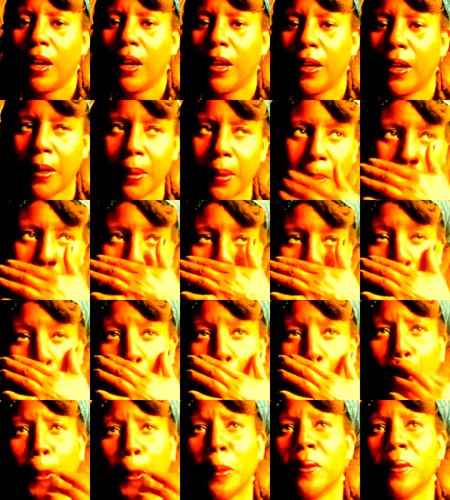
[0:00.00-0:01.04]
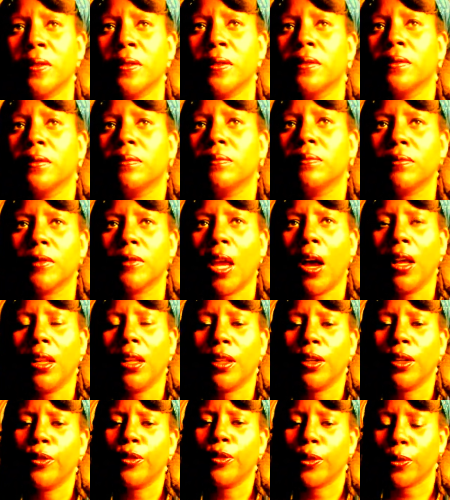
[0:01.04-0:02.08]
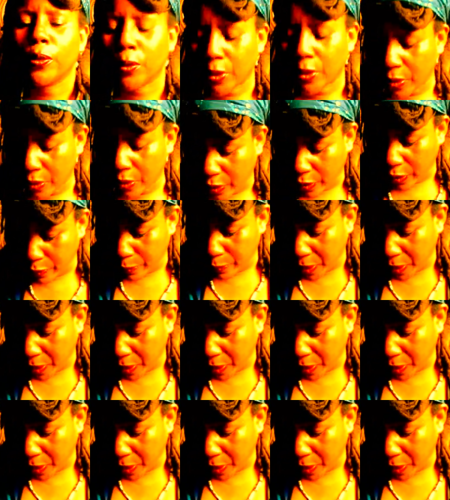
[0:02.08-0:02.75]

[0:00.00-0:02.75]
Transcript: um, all over the world, have